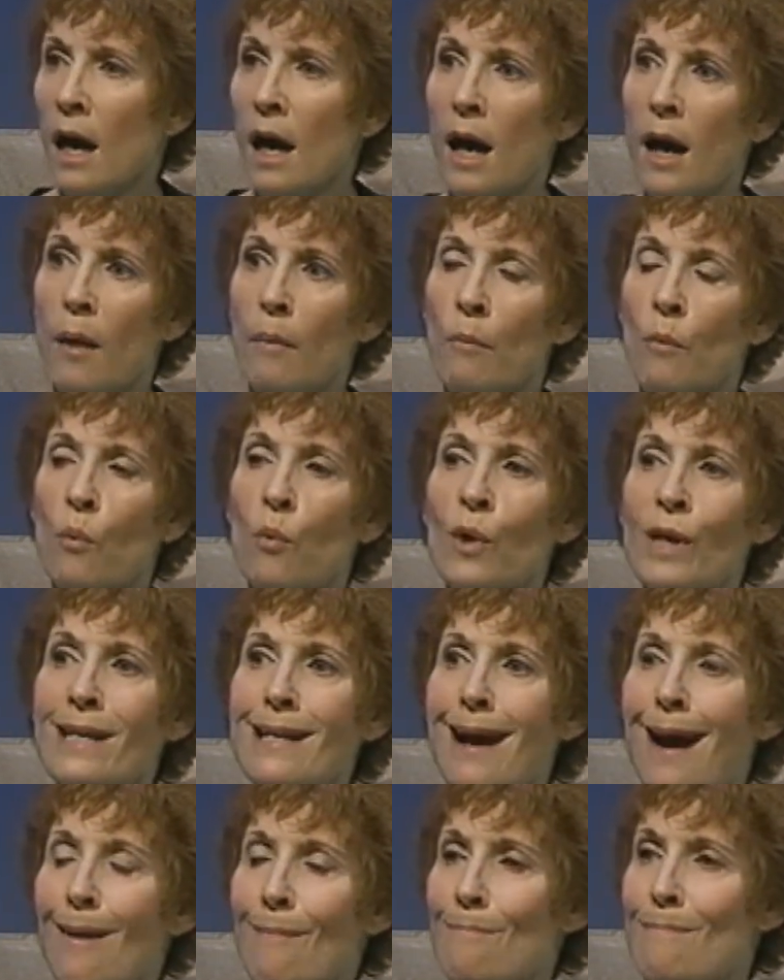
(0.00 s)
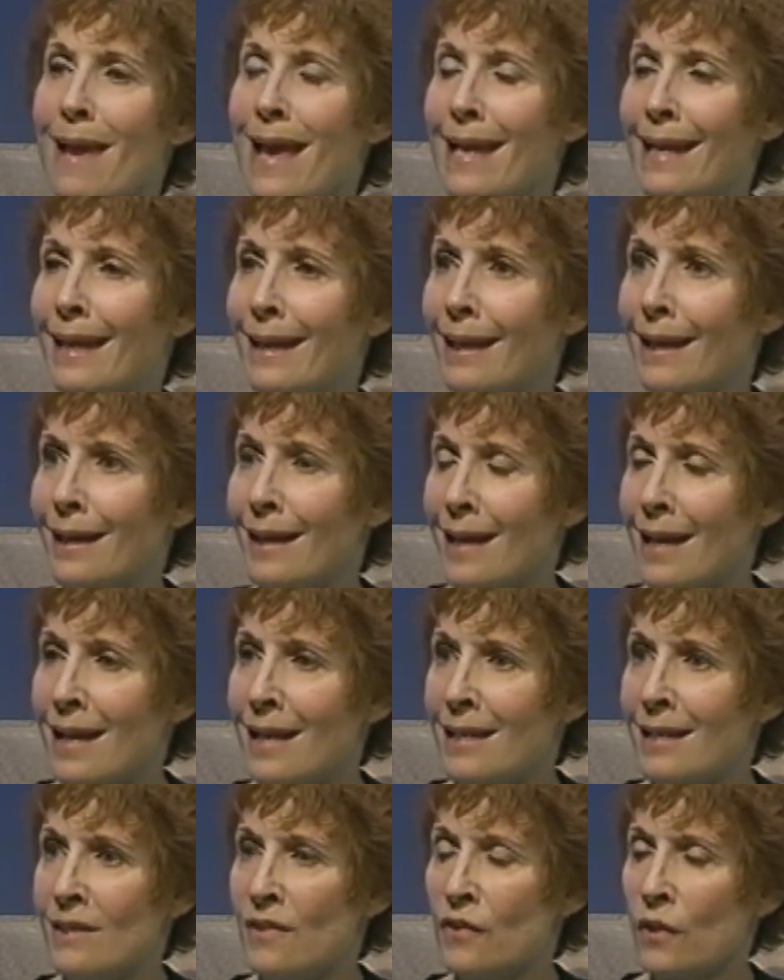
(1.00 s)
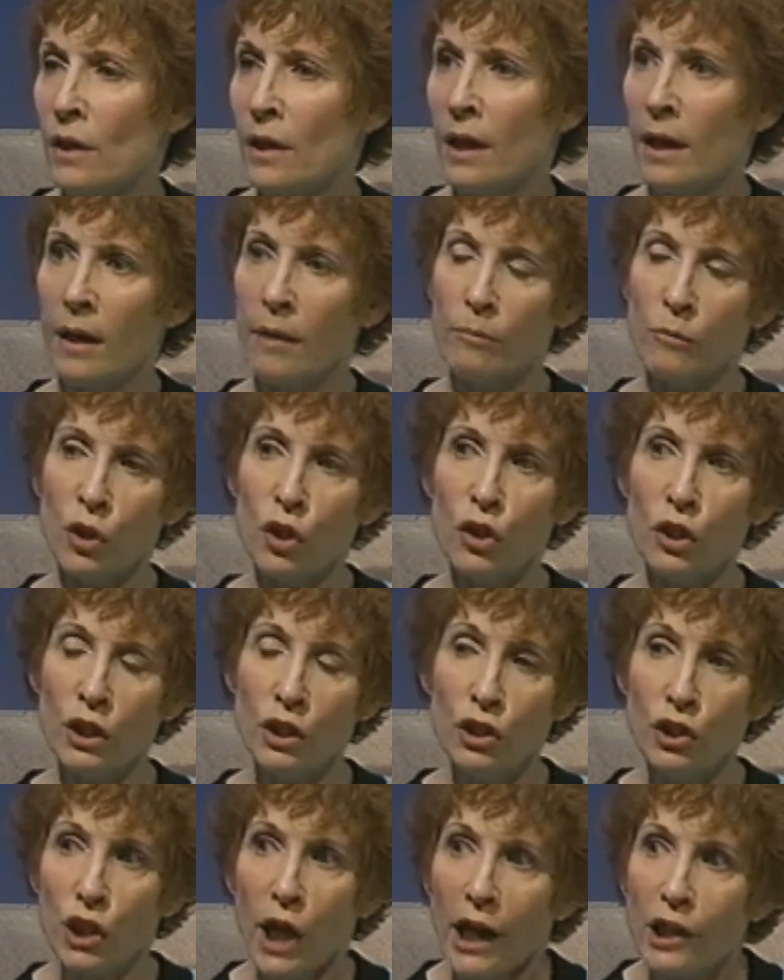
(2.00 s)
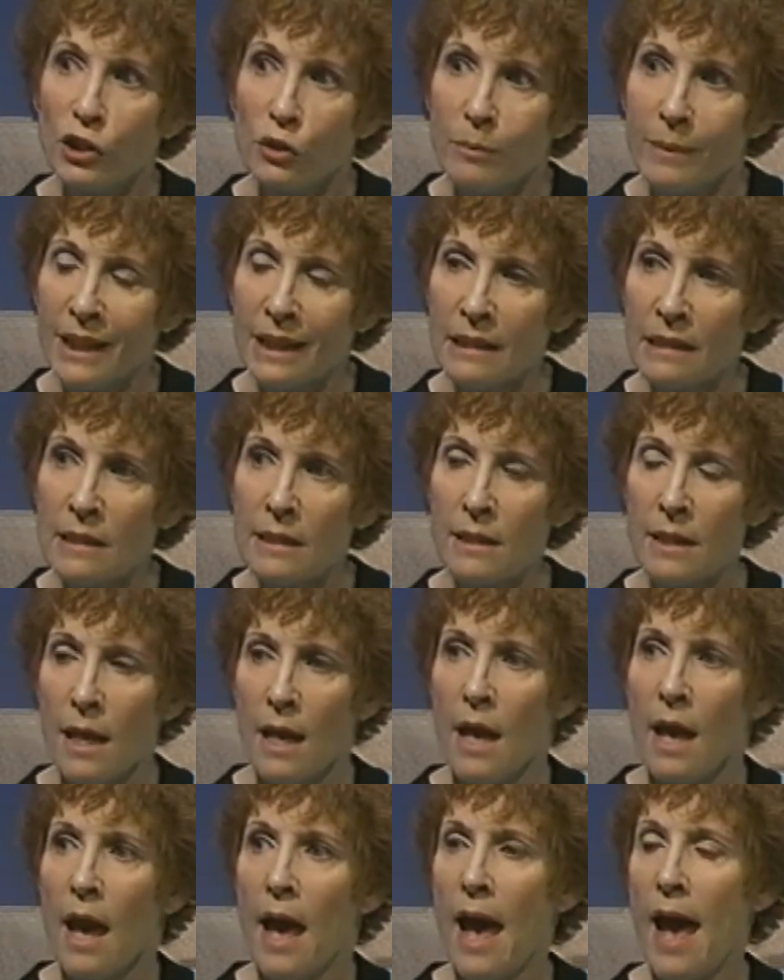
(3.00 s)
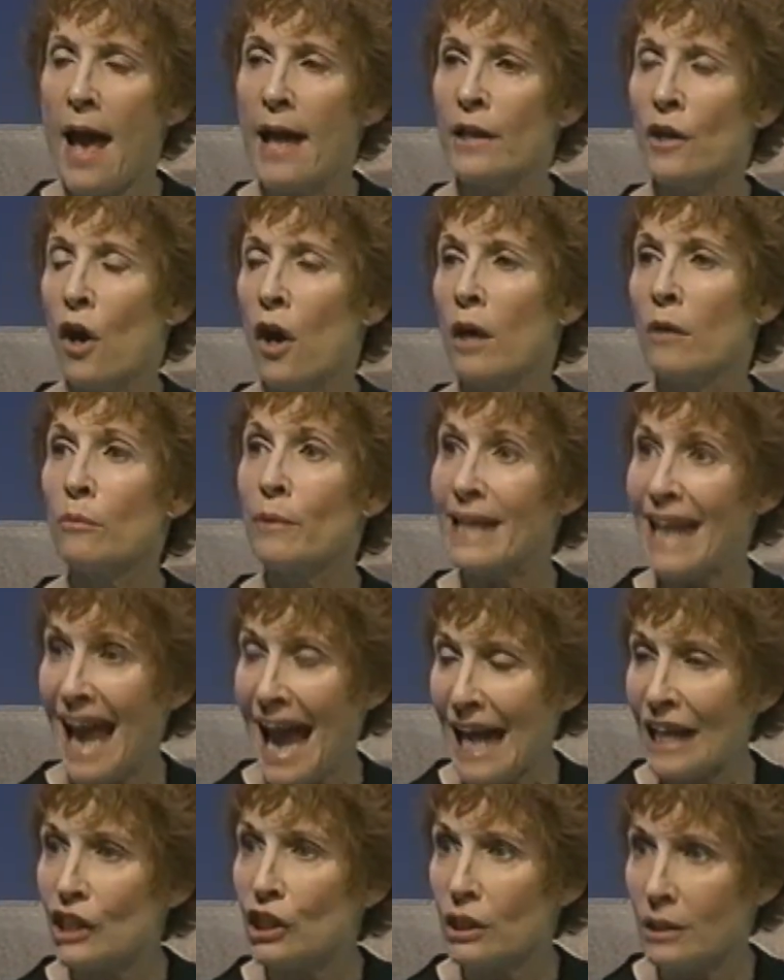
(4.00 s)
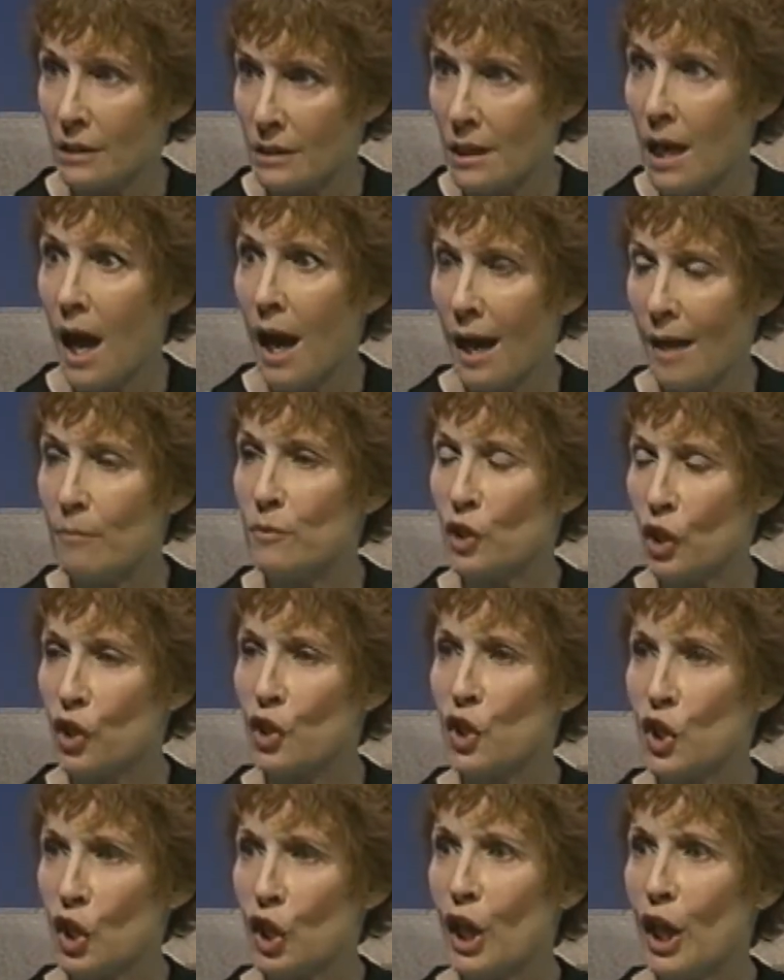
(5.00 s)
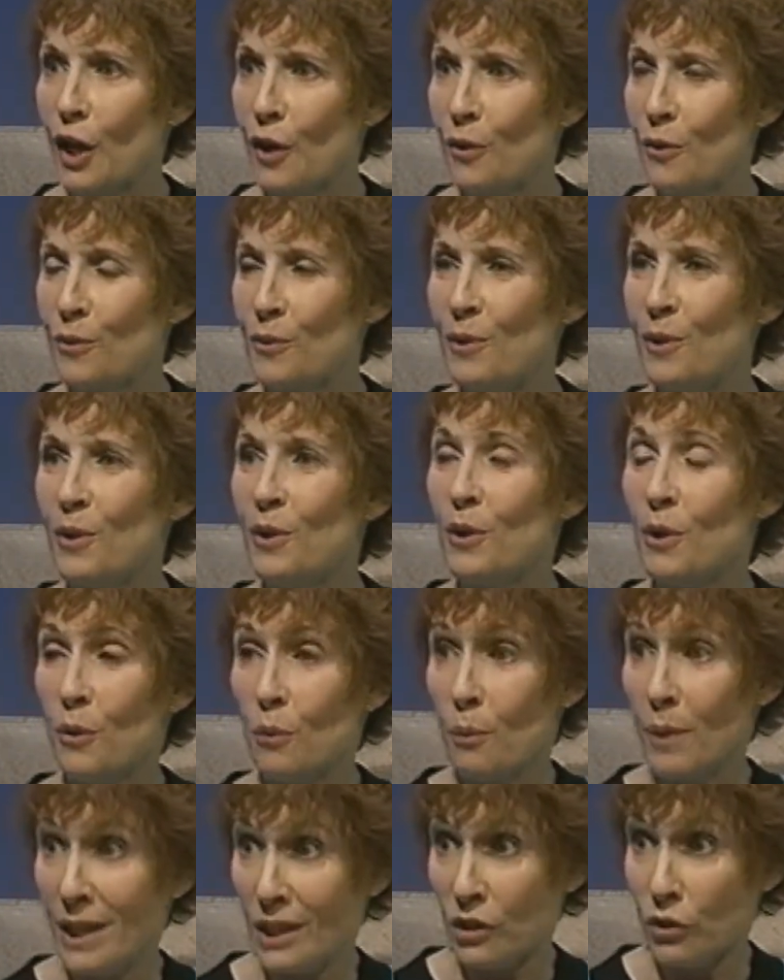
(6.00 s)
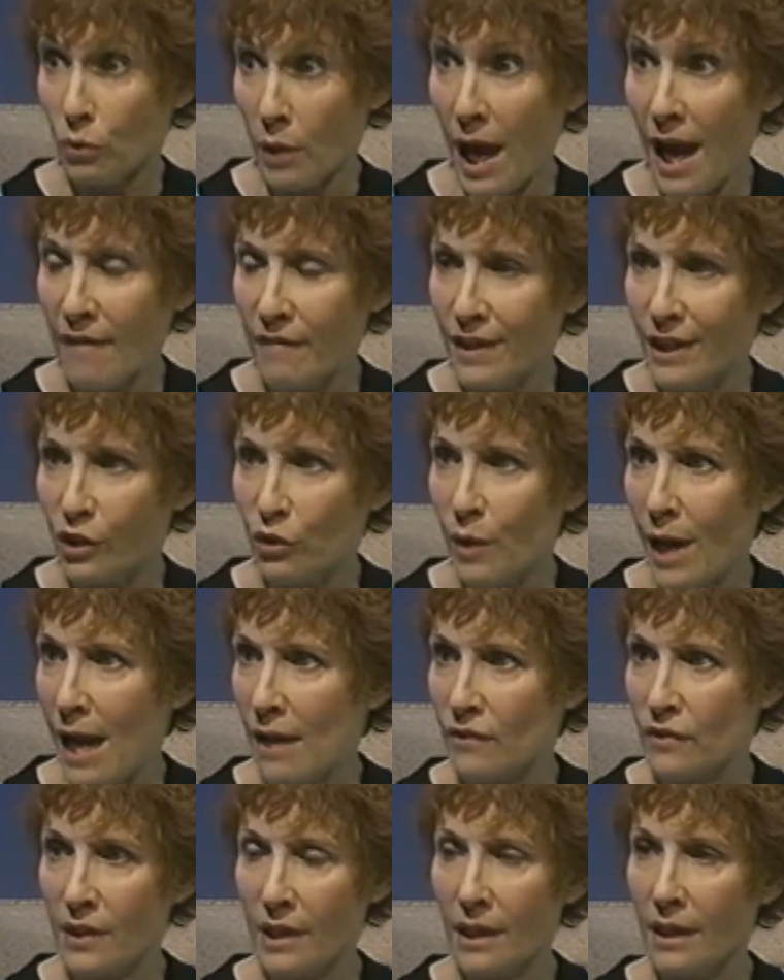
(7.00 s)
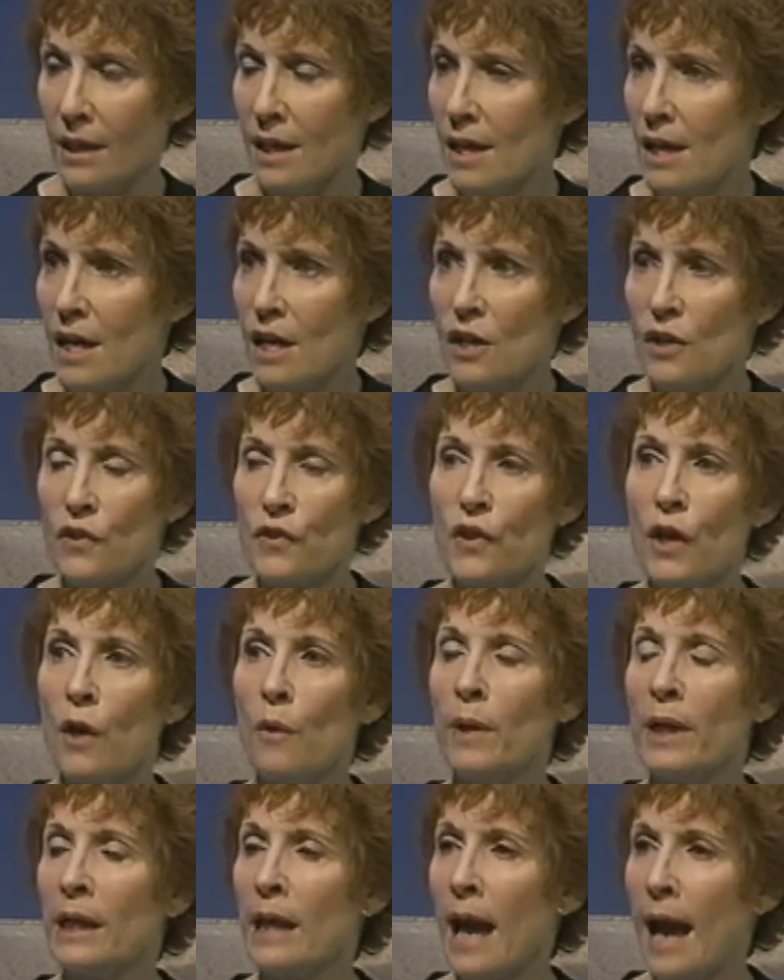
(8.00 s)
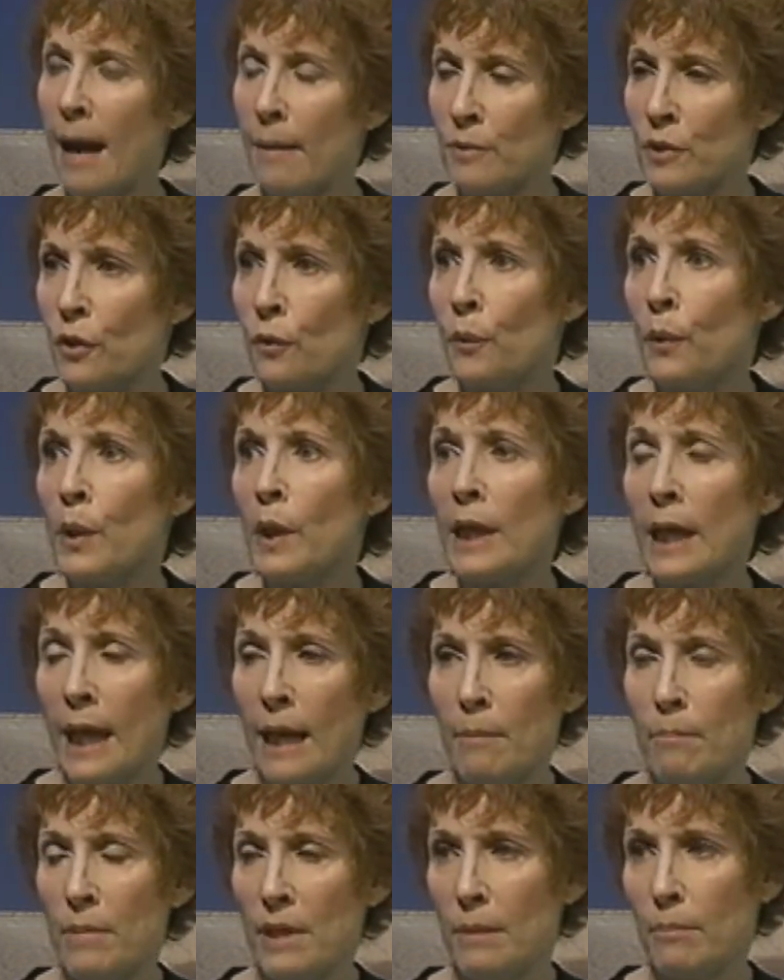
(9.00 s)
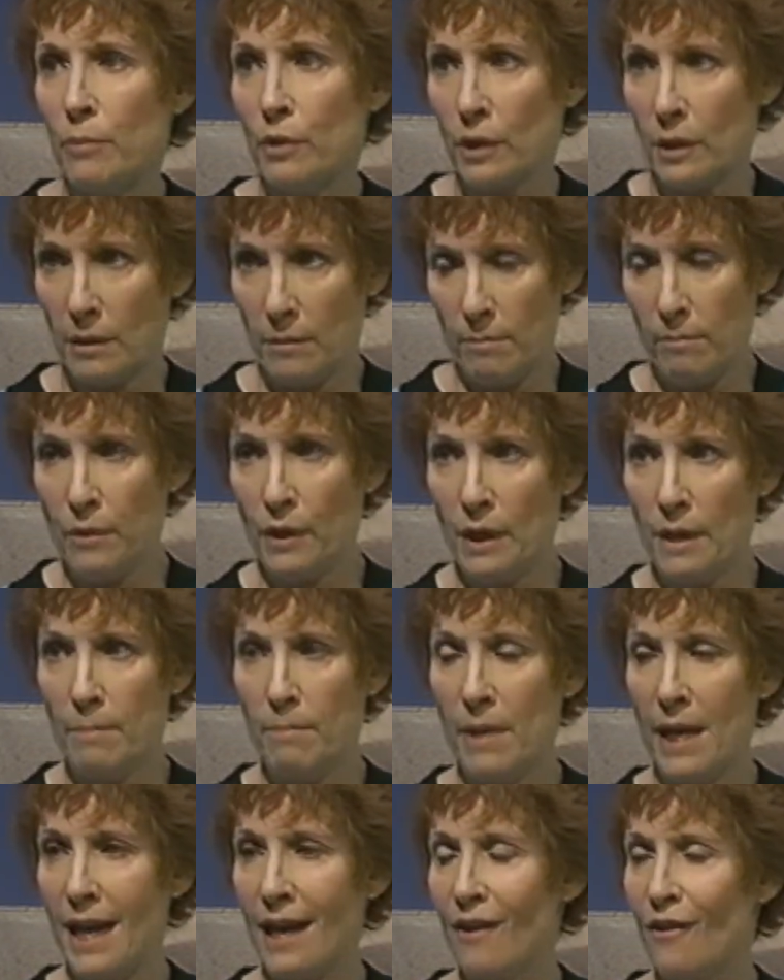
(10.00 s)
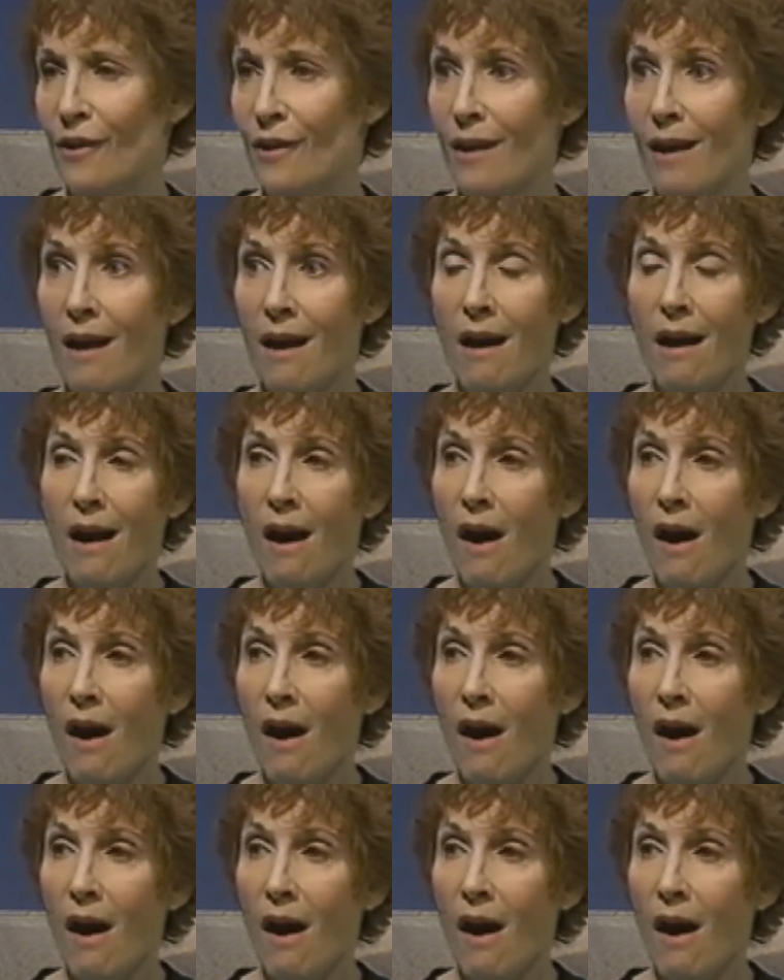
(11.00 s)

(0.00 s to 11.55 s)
We're not making as good judgments, and our reaction times are slowed when driving drowsy. So it absolutely can be compared.